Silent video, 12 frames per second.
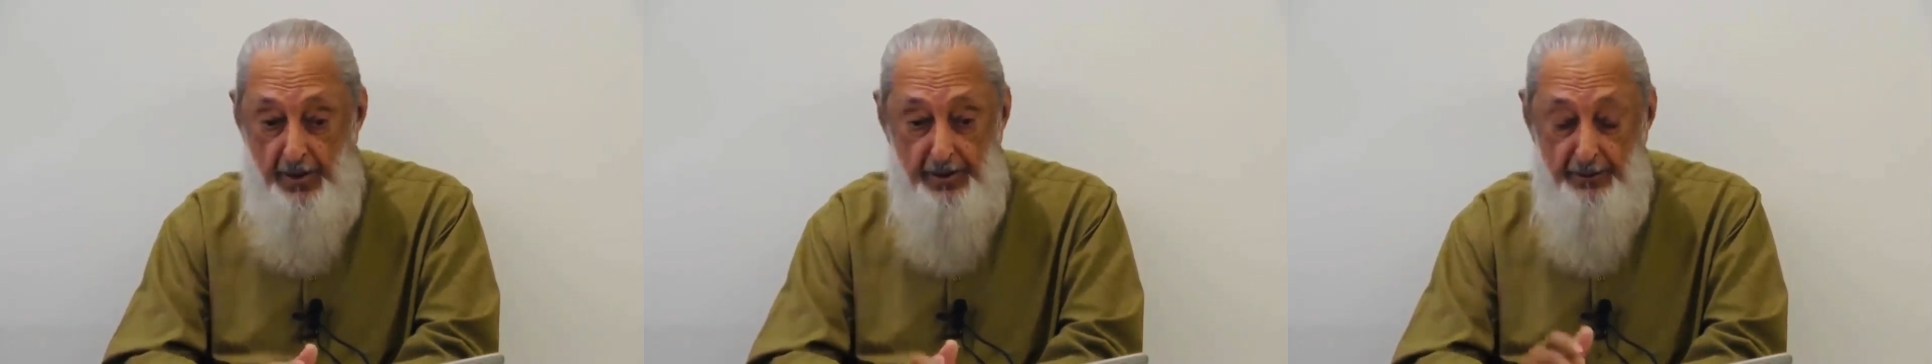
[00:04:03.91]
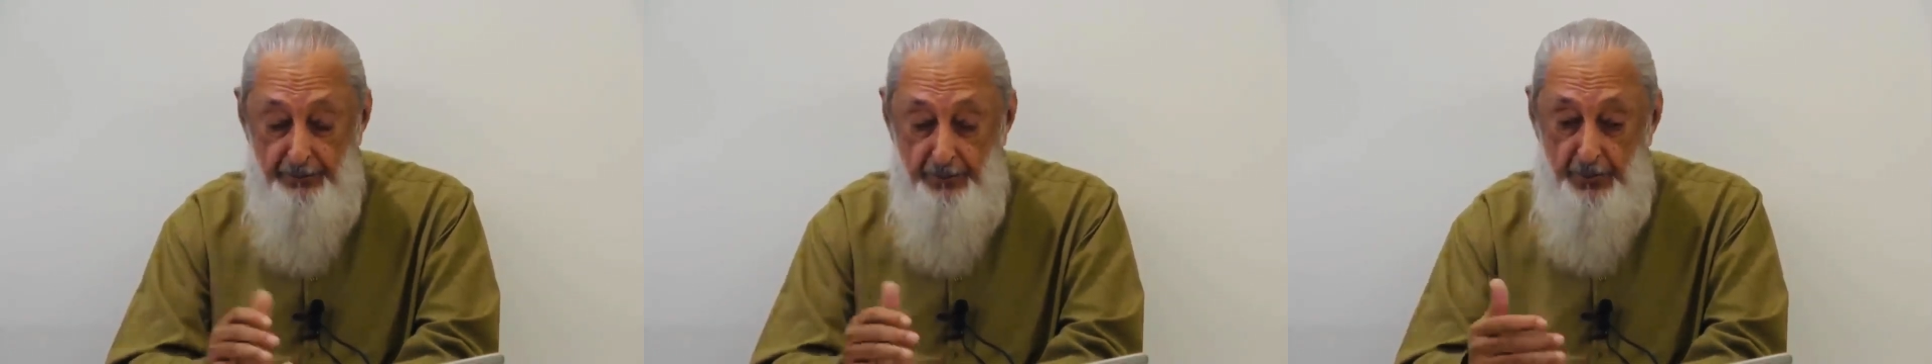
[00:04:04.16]
I
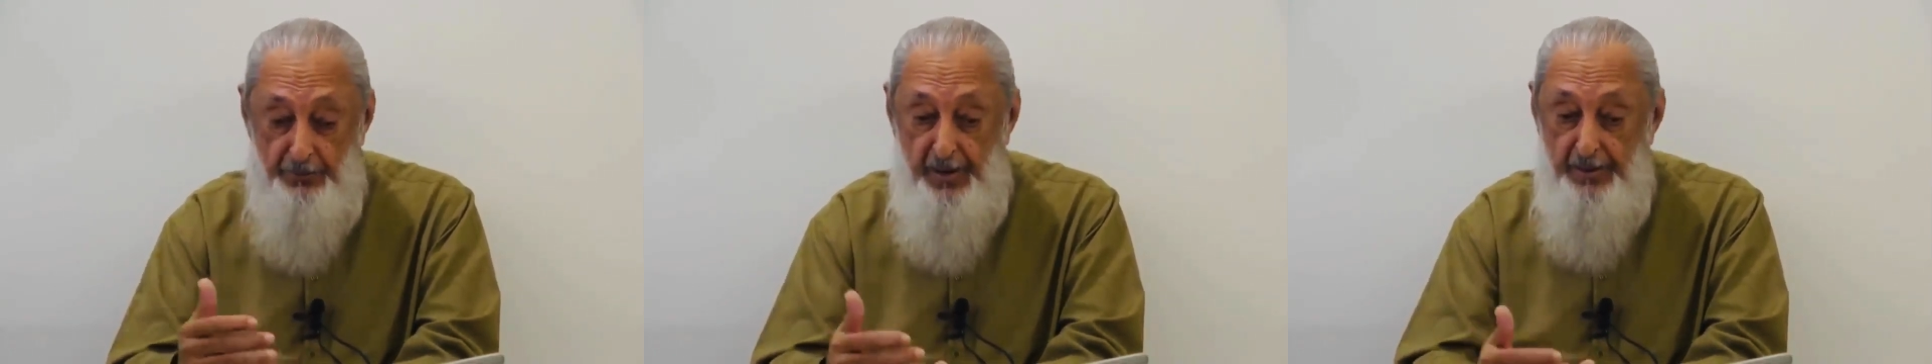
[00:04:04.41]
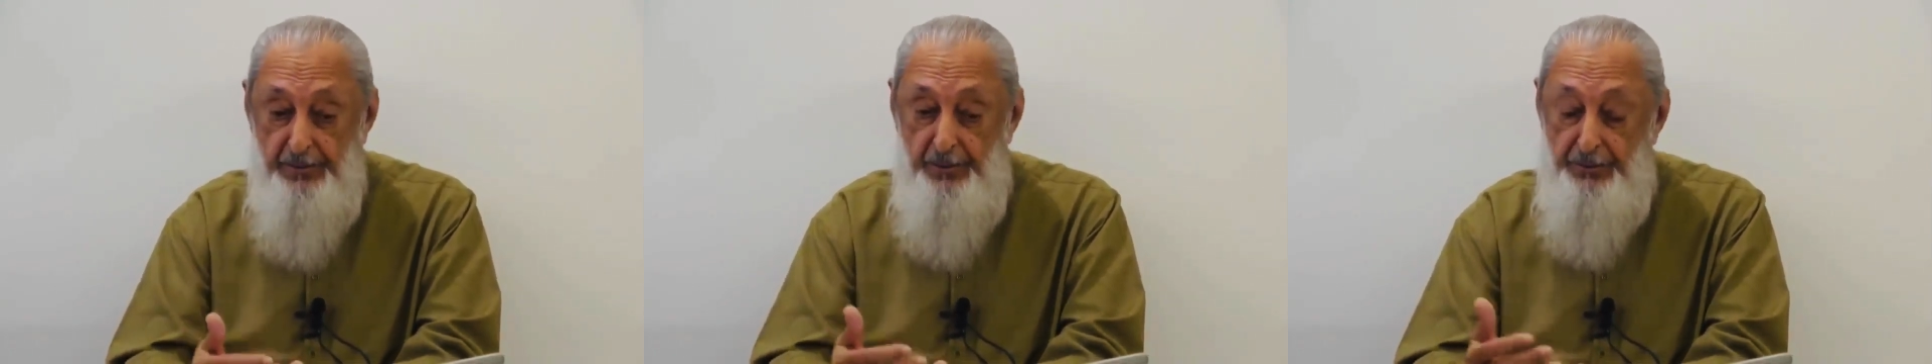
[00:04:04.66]
have not
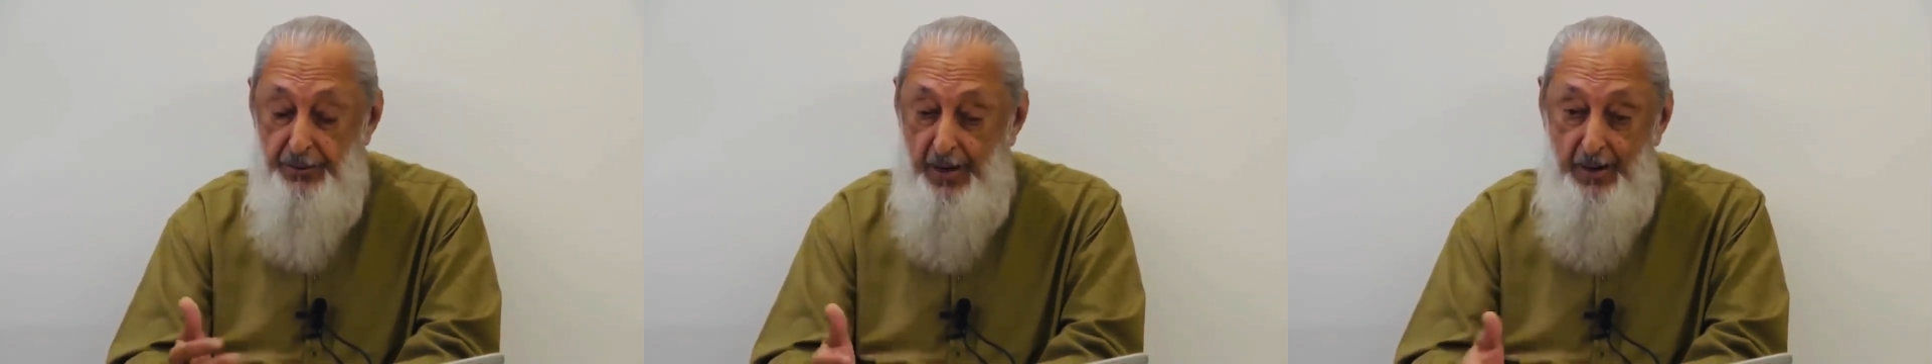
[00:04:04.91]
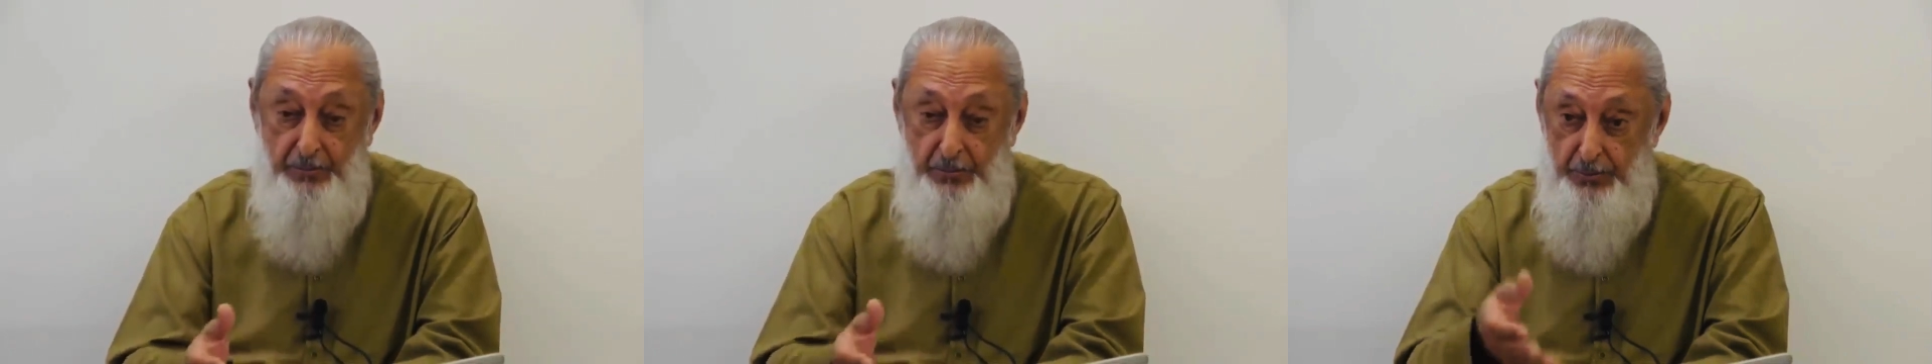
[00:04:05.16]
had the
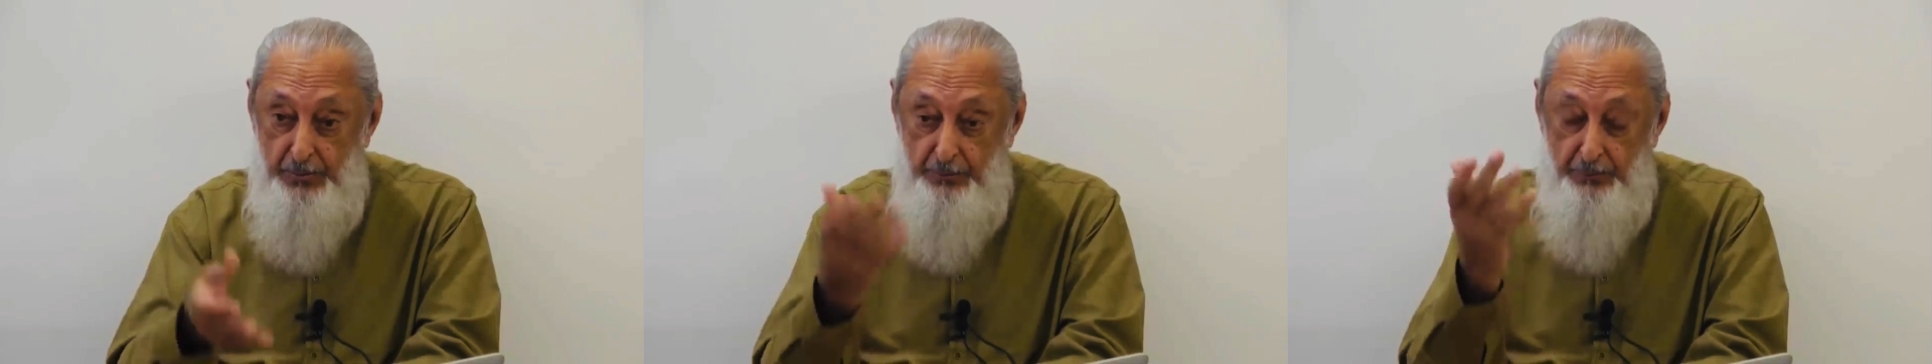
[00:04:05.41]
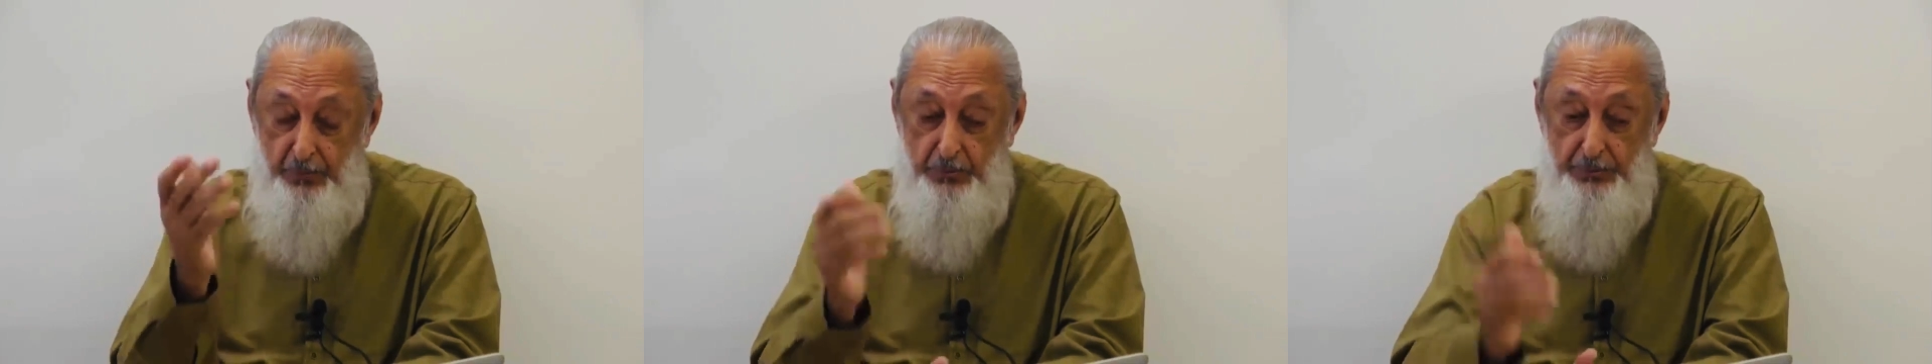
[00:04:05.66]
time to
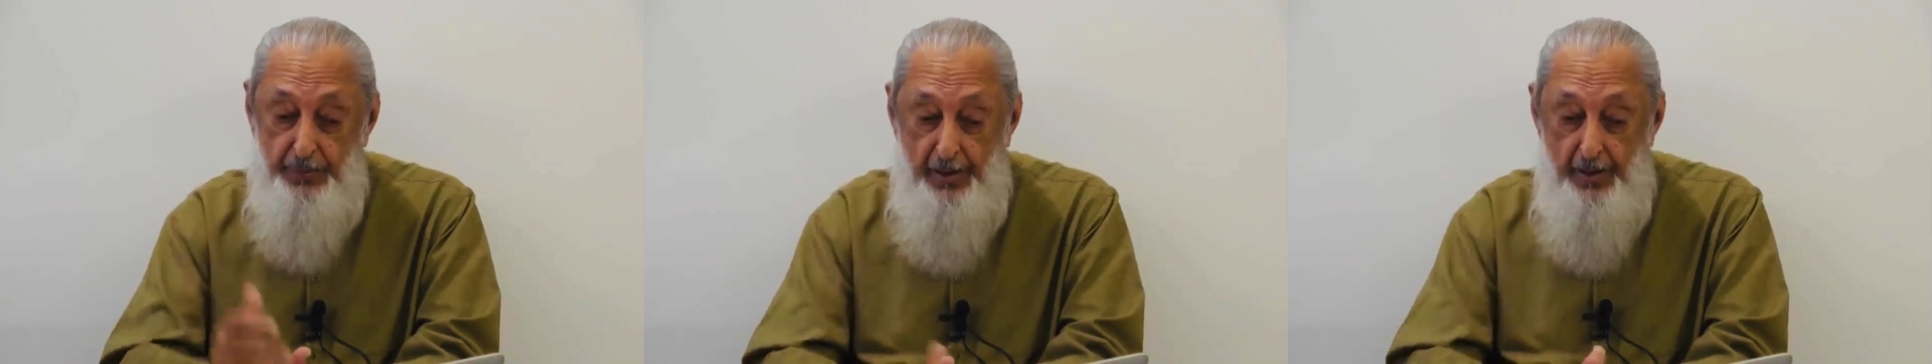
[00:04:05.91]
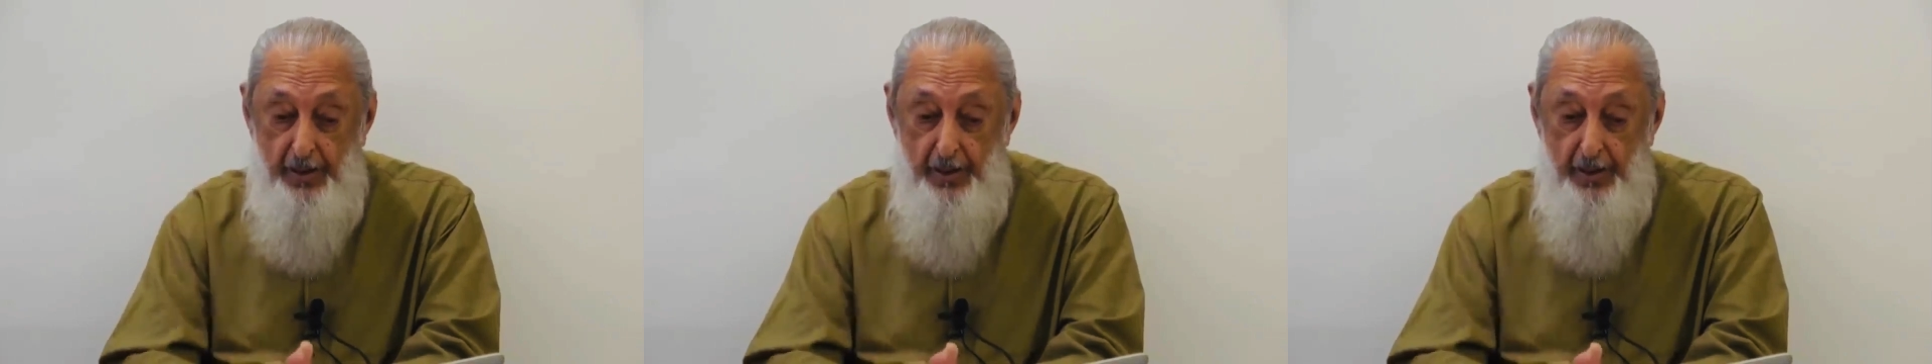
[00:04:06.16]
devote